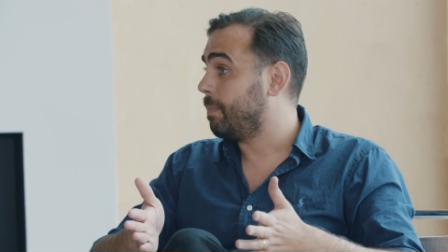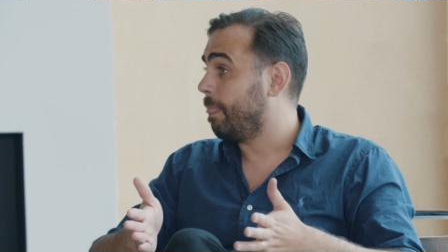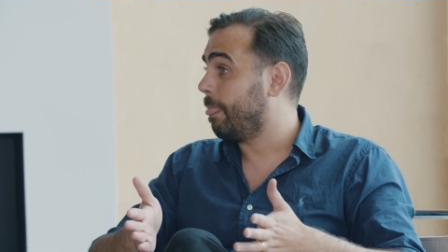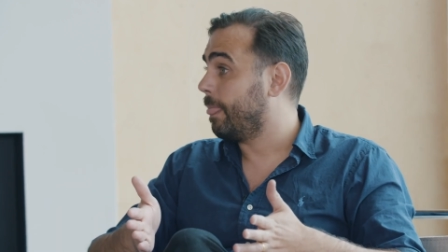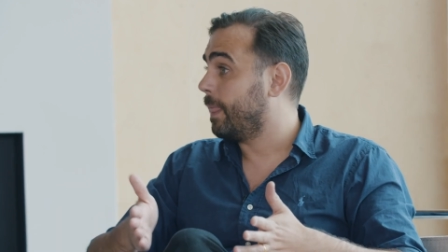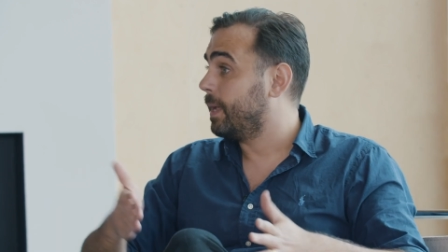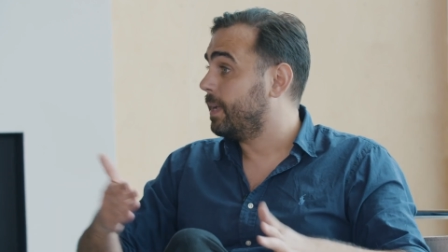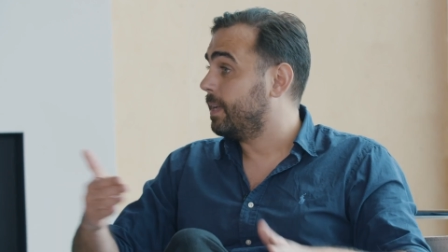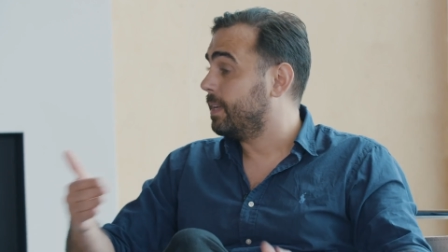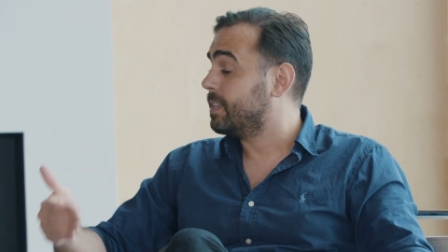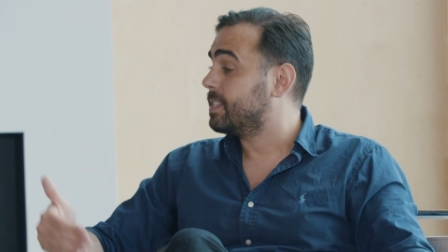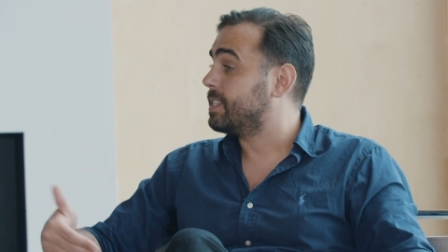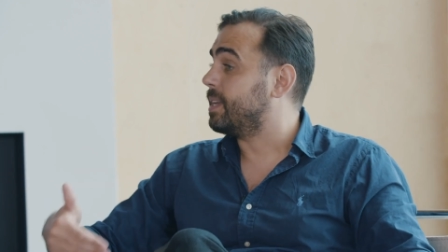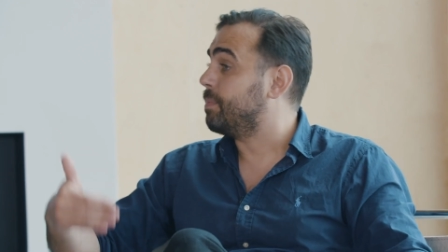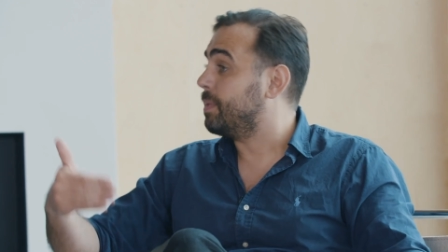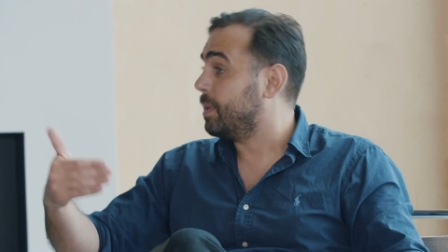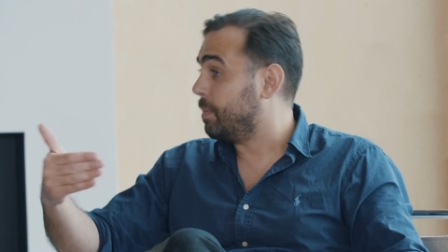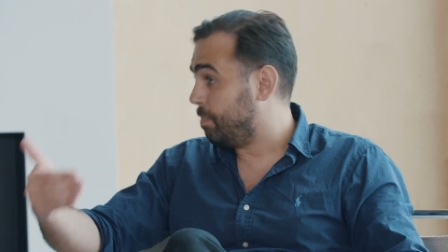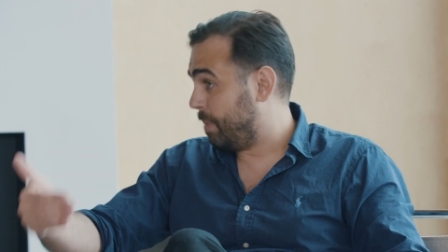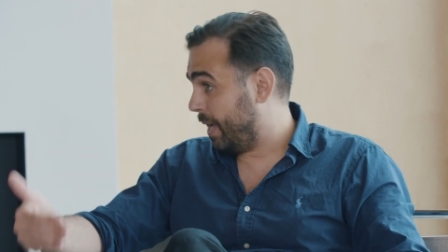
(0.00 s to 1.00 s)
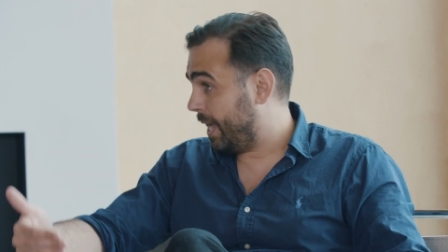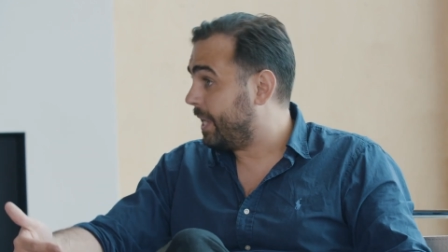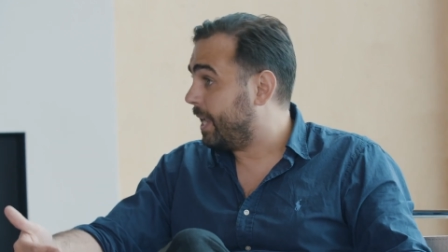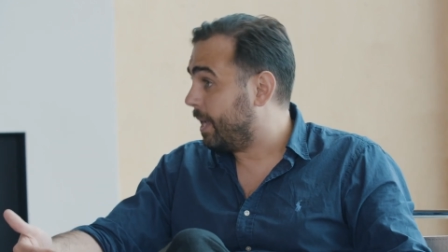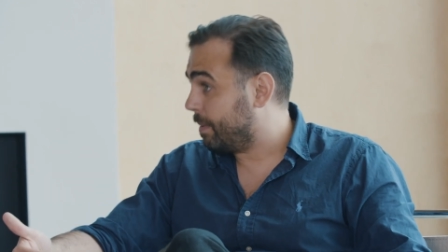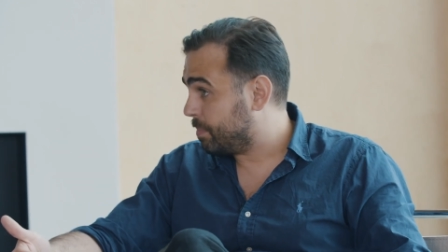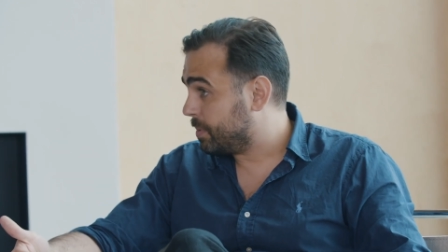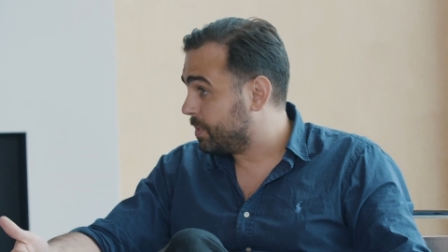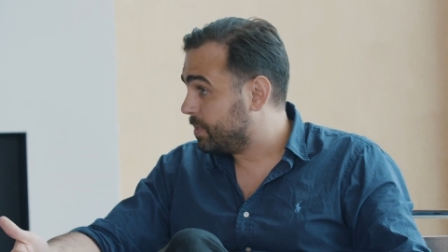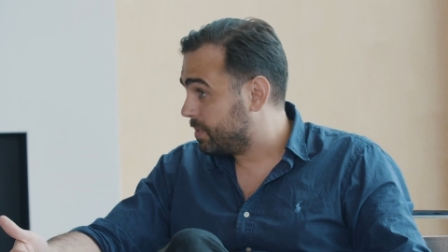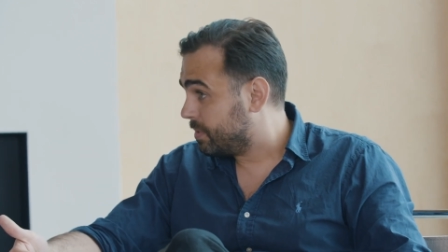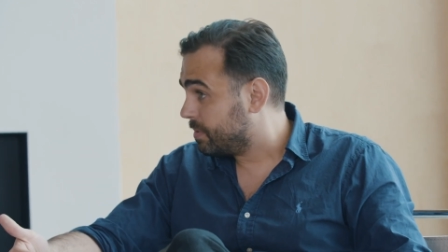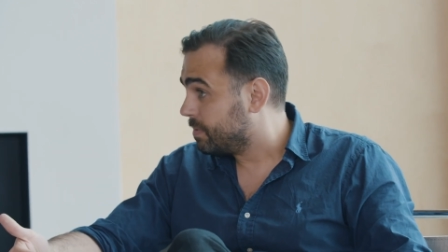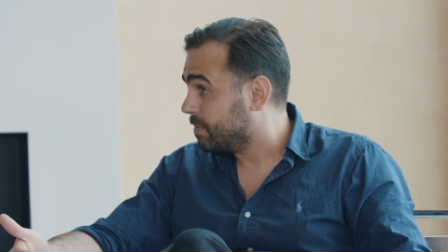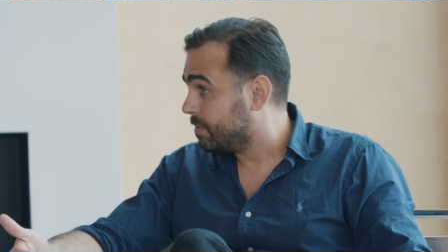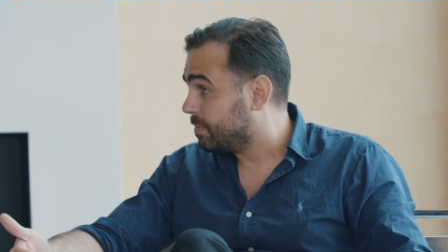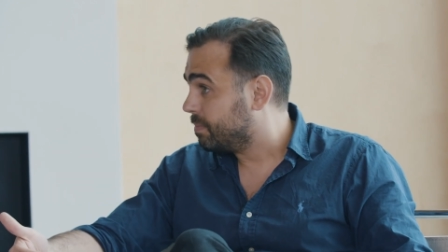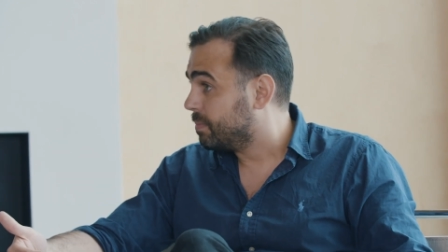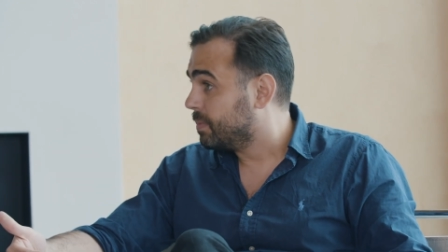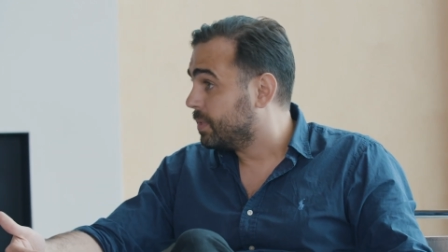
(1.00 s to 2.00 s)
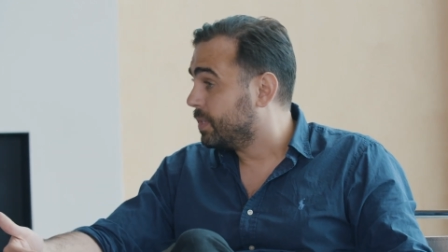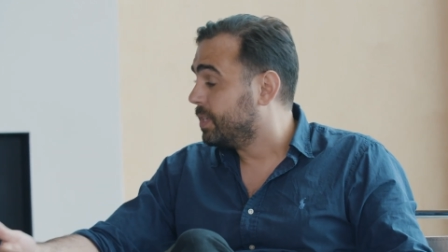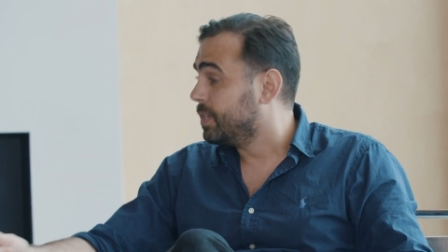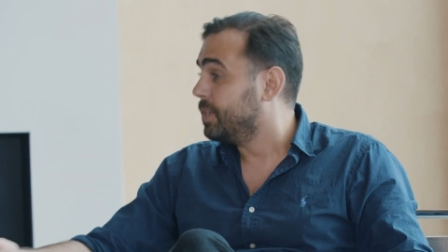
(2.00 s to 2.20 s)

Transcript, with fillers: Right. Something bad happens mm-hmm.